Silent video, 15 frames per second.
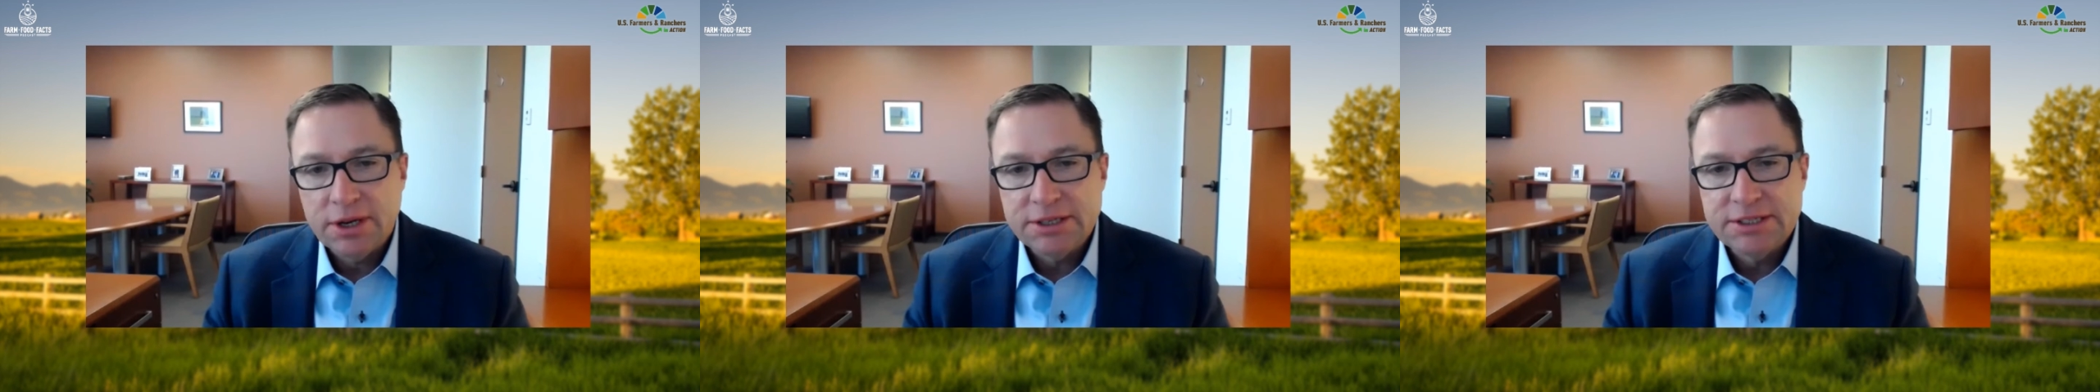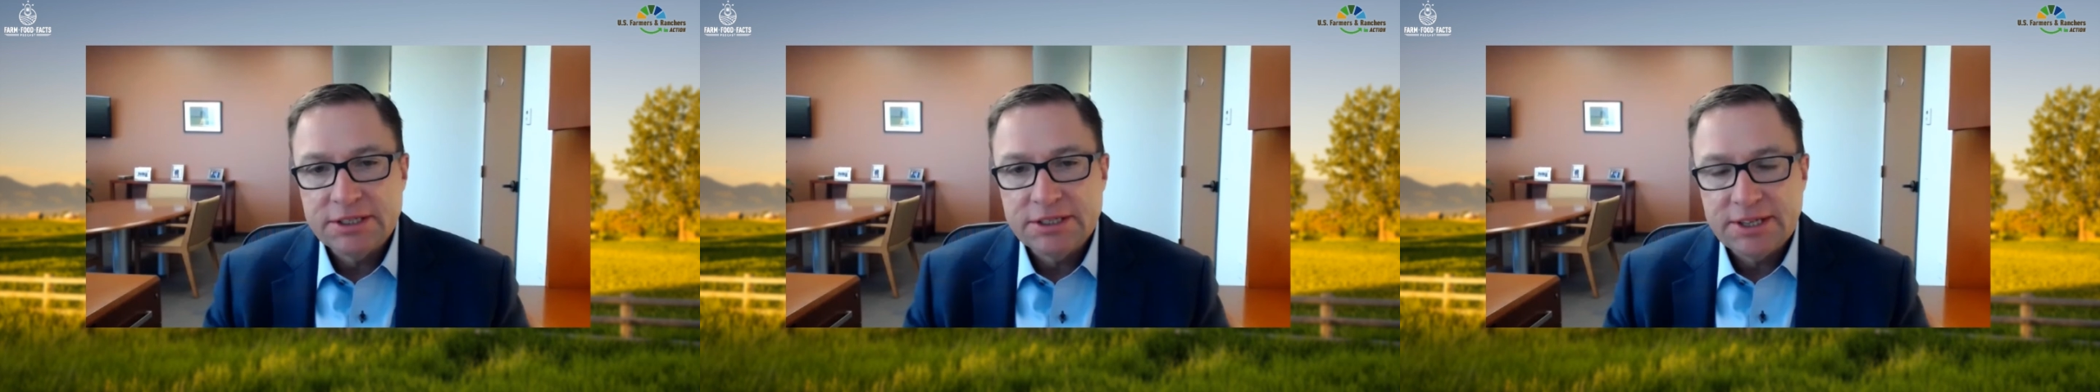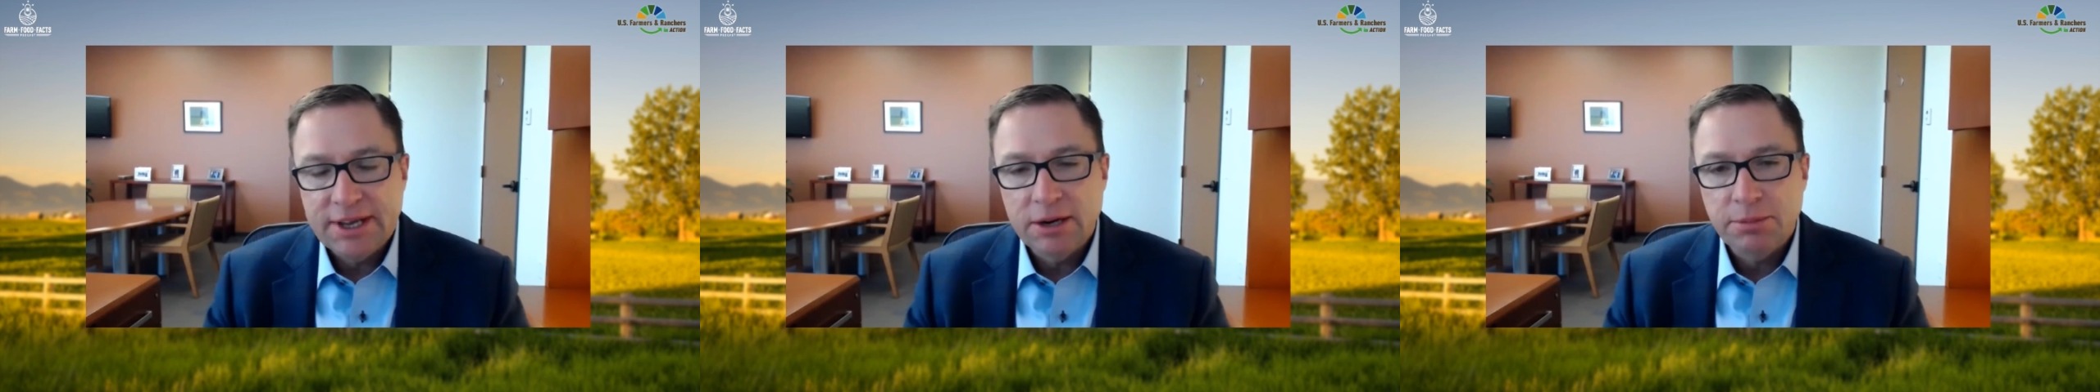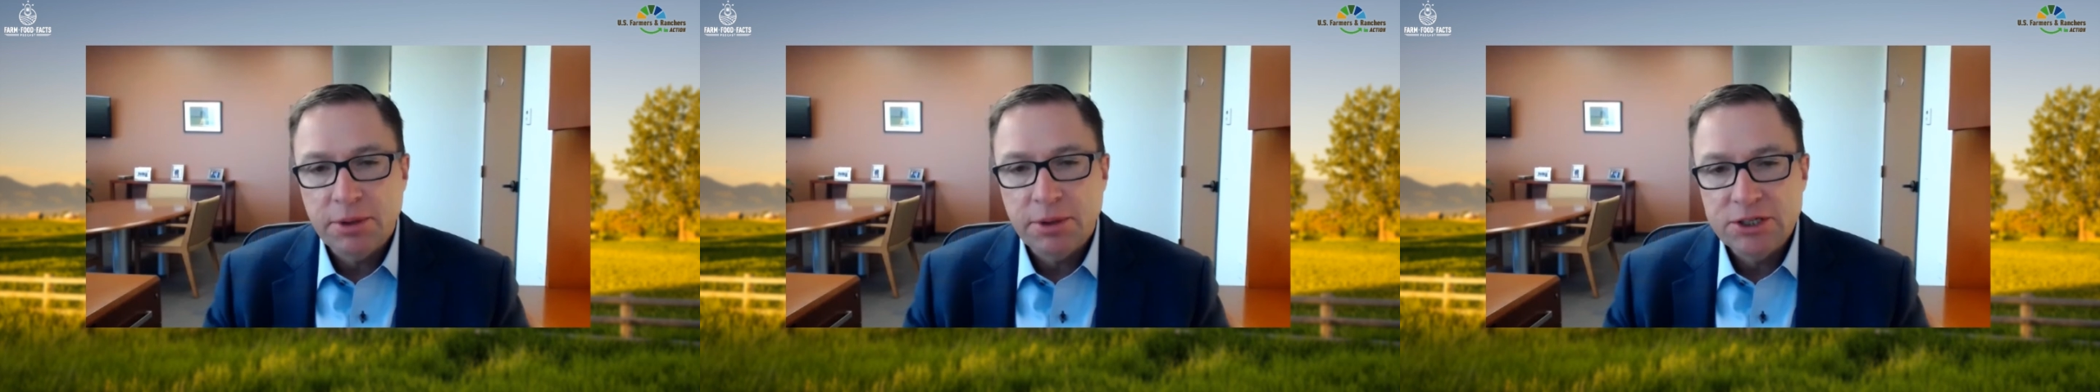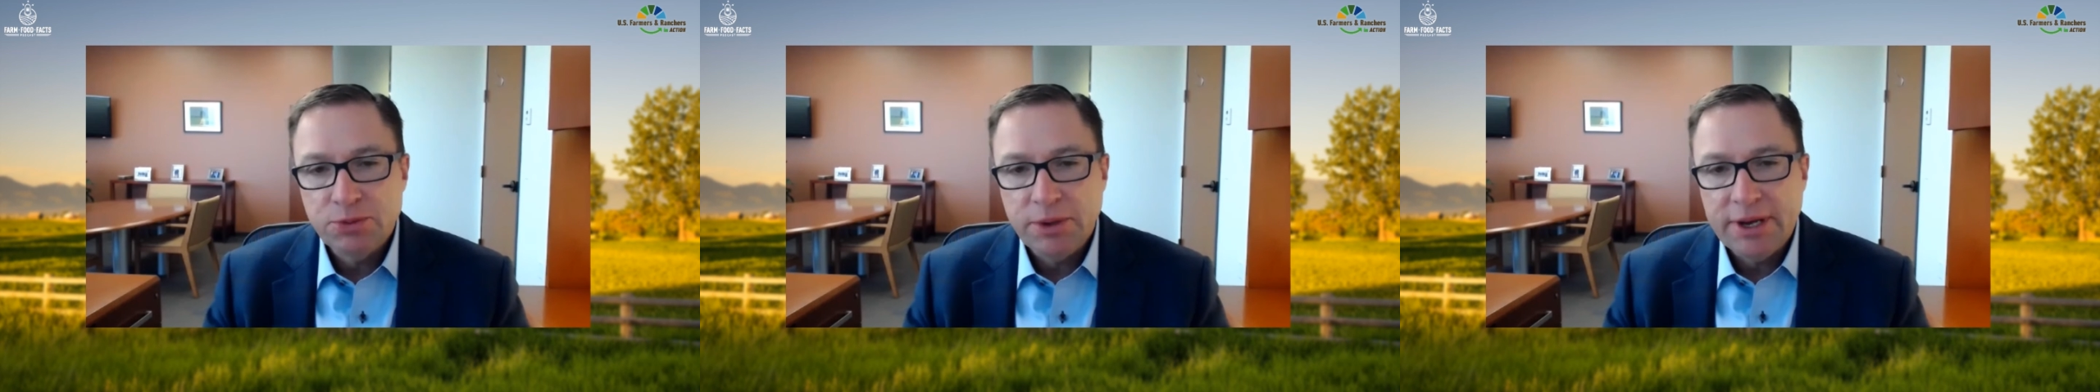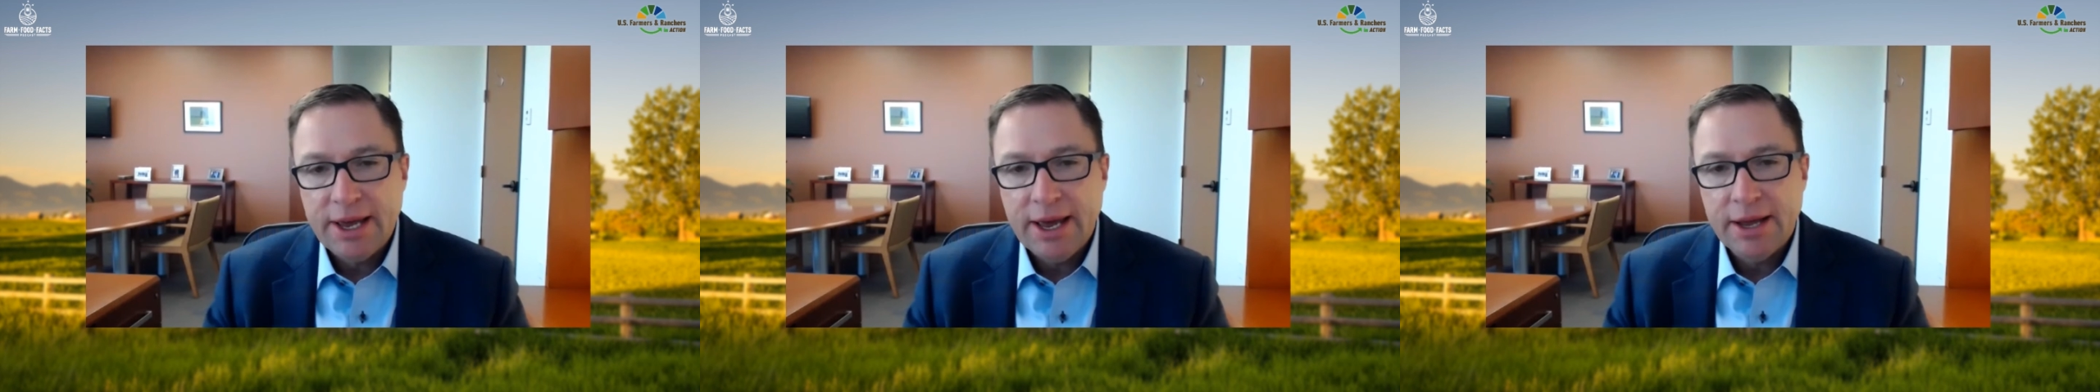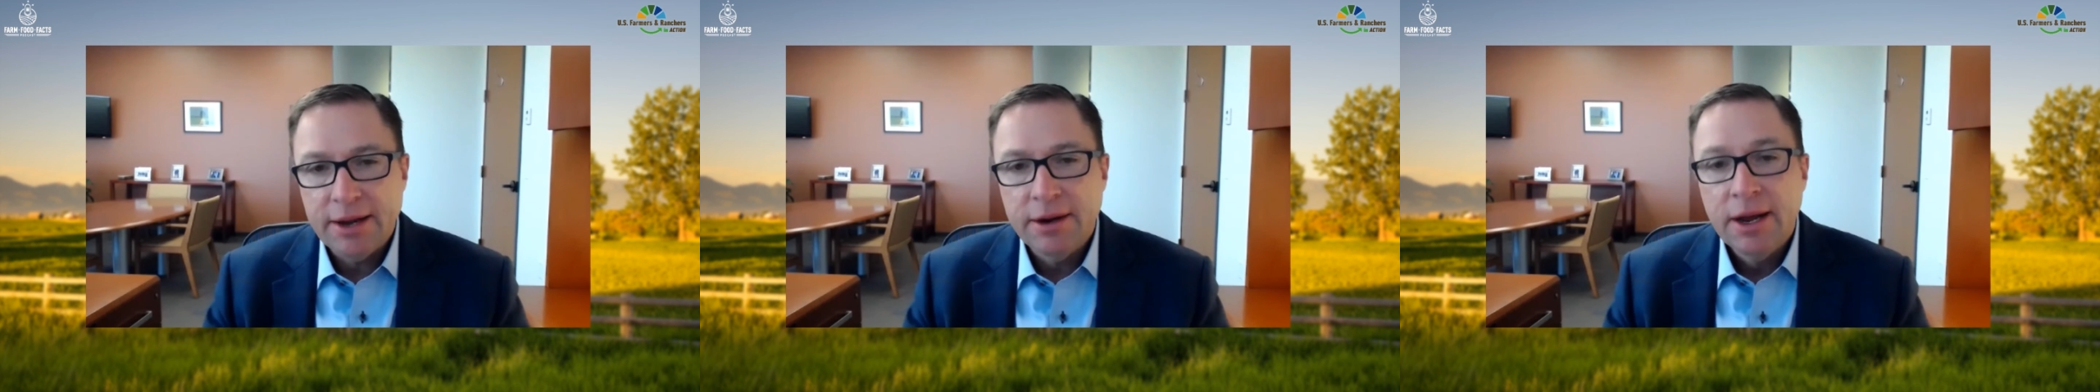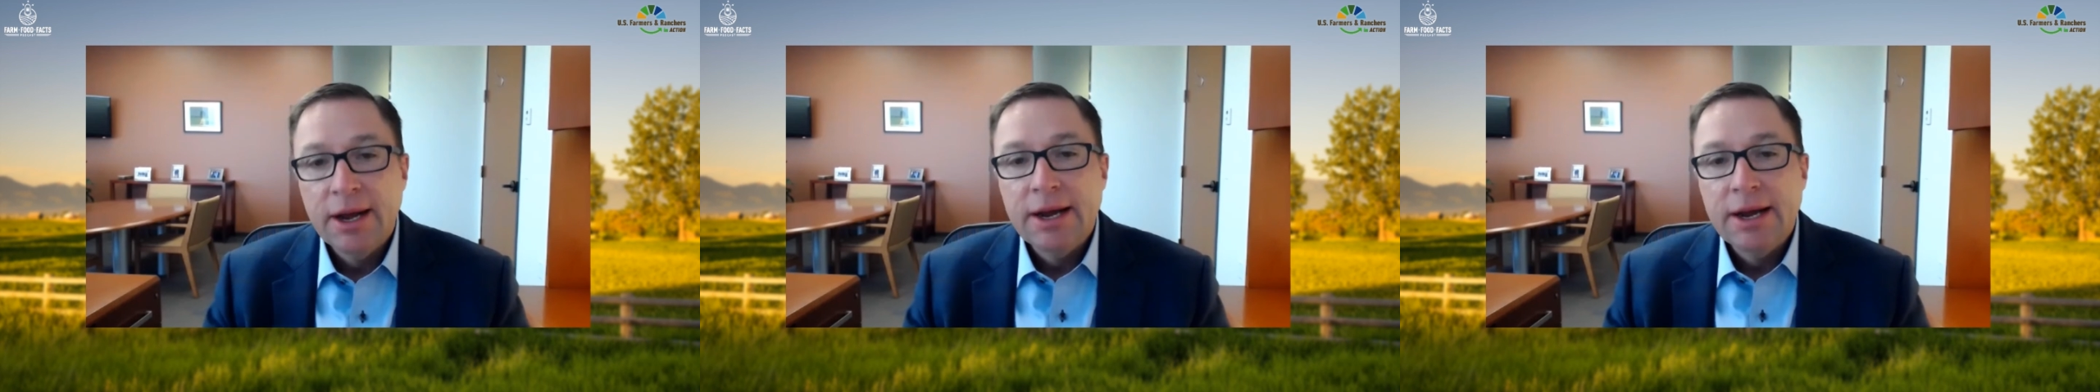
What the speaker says: as sustainably as we can,